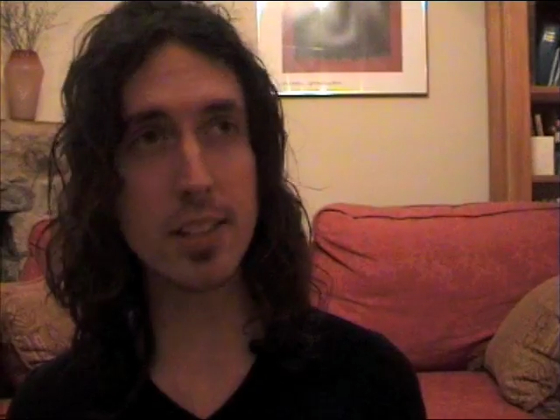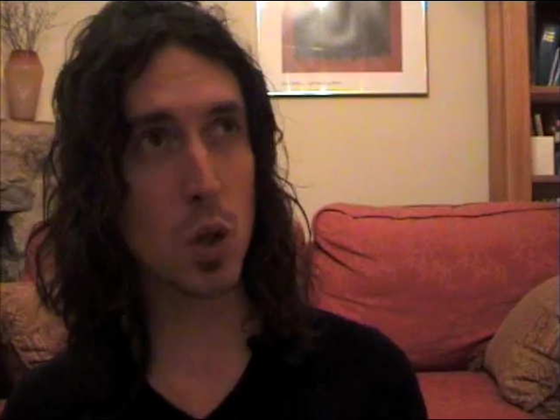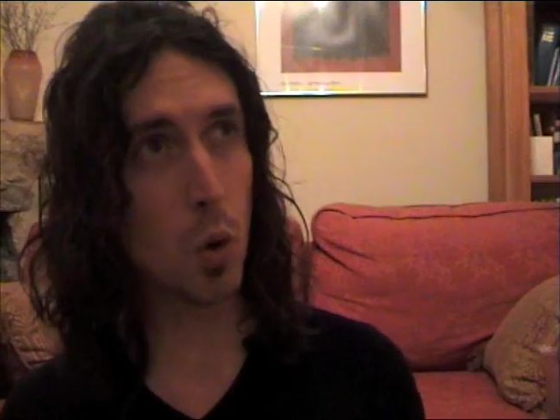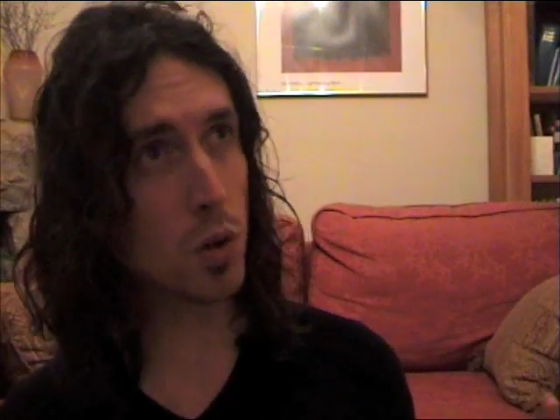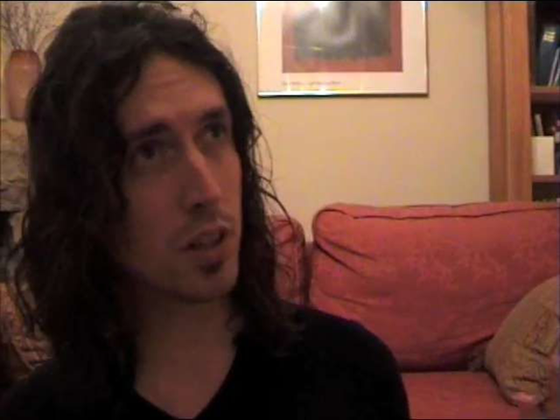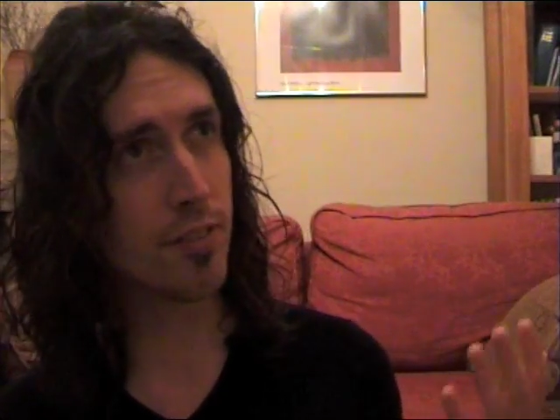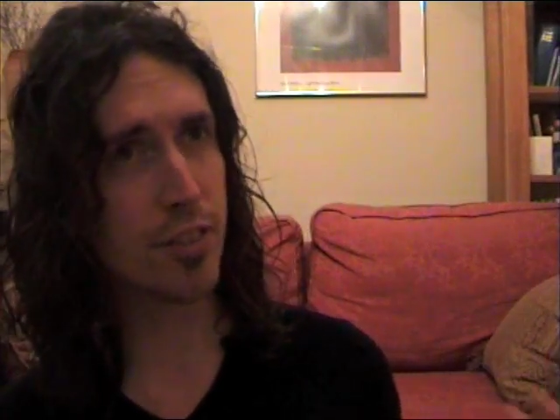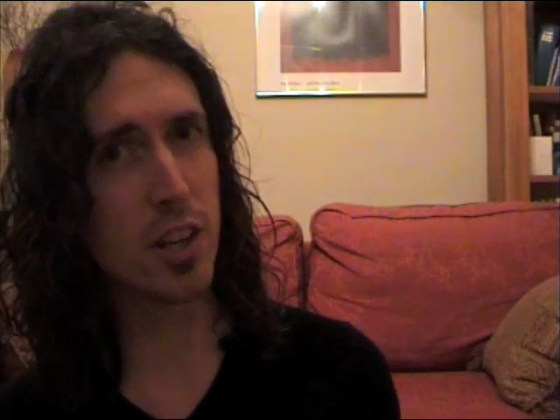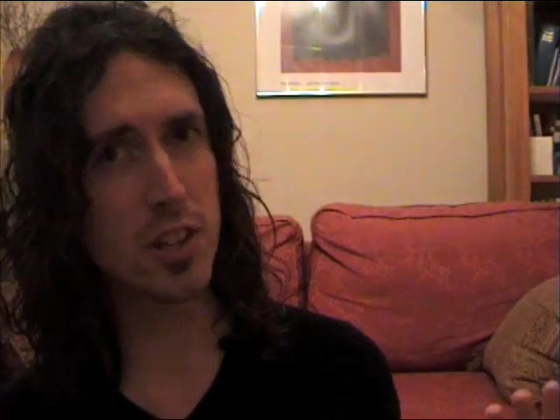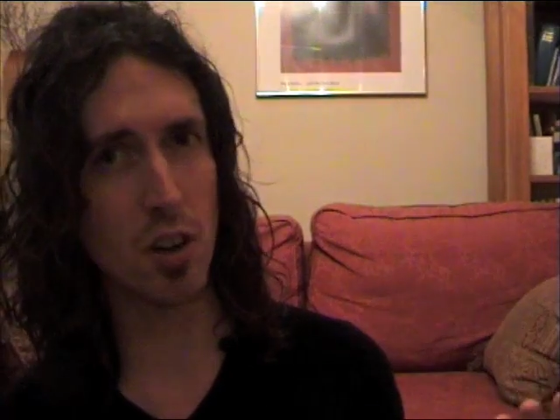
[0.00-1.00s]
It's called
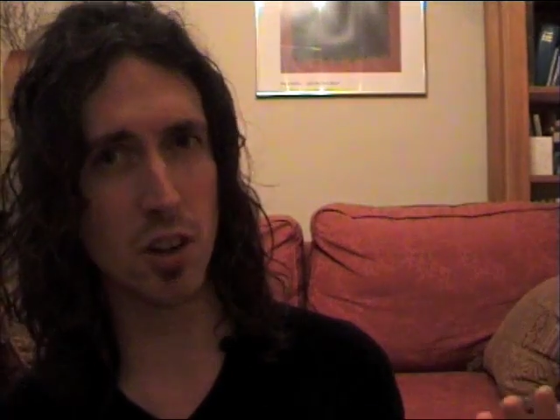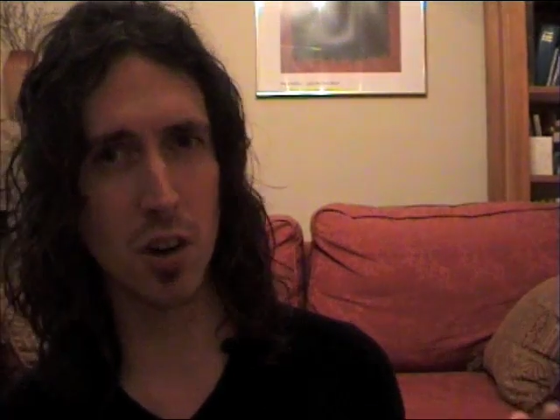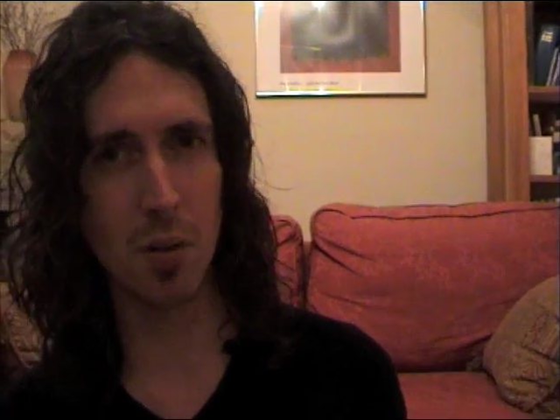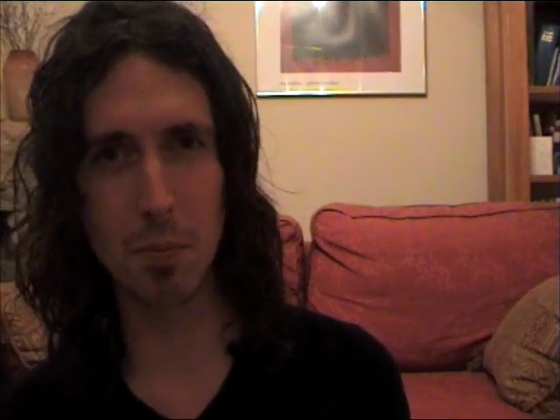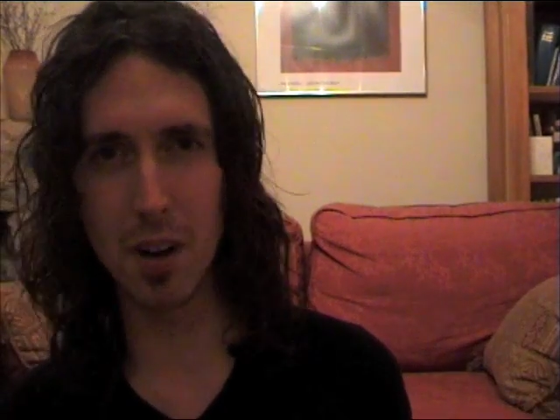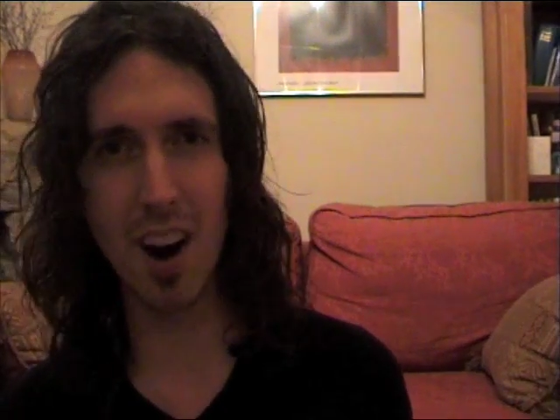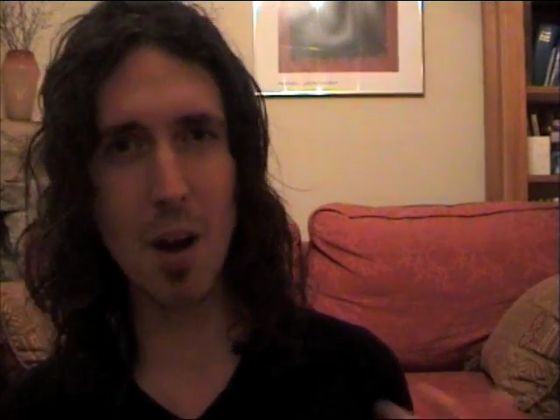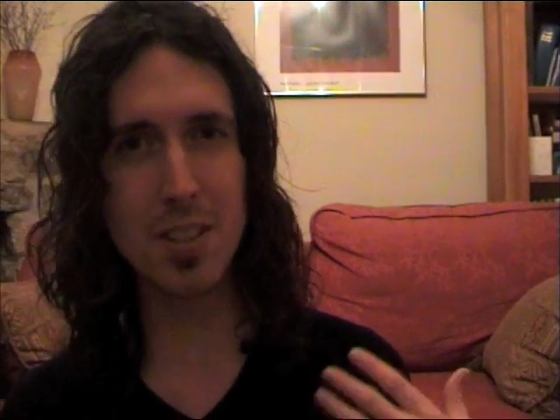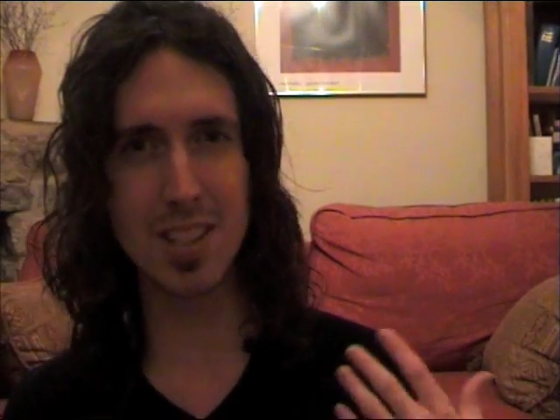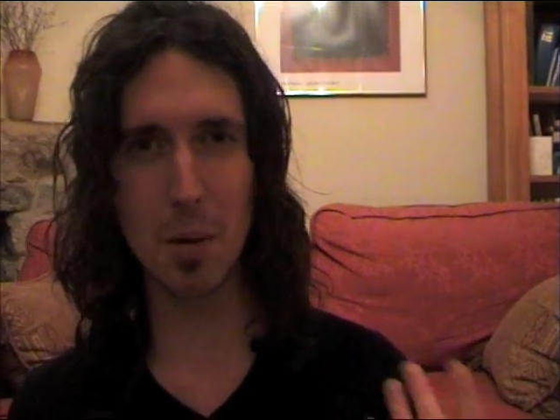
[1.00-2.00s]
Confused.com, but
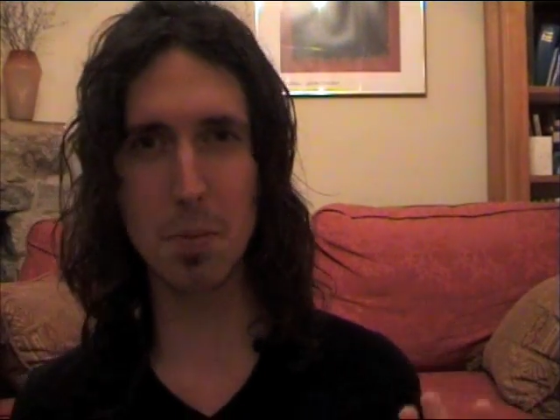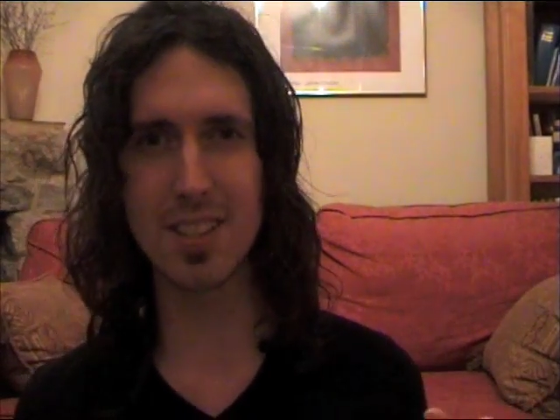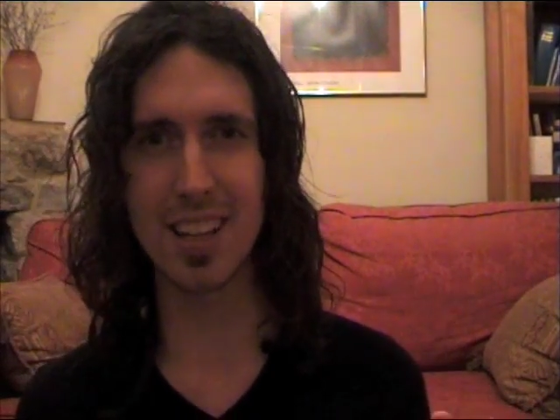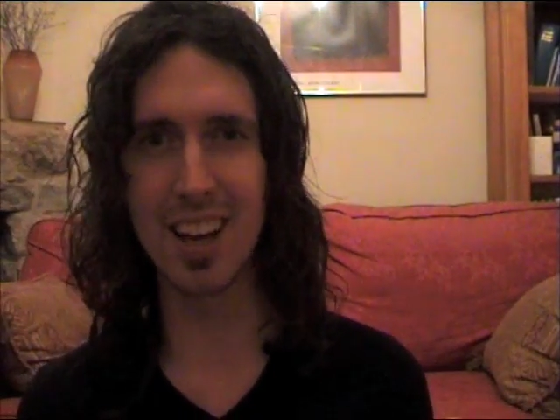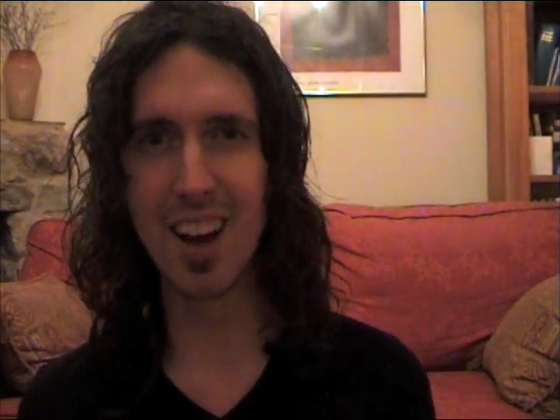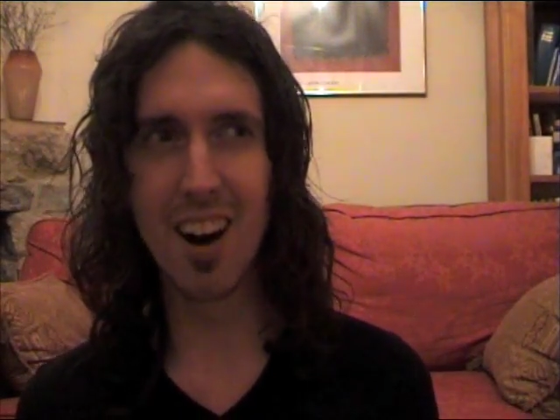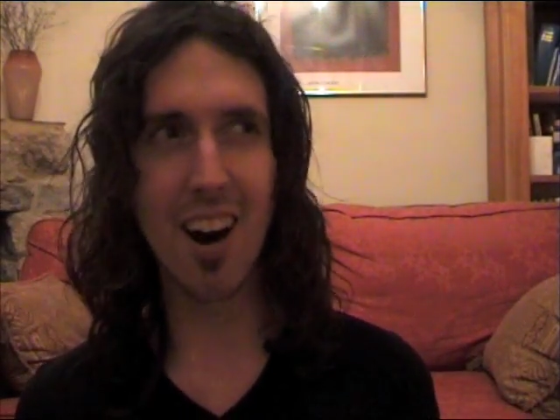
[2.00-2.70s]
I was the opposite.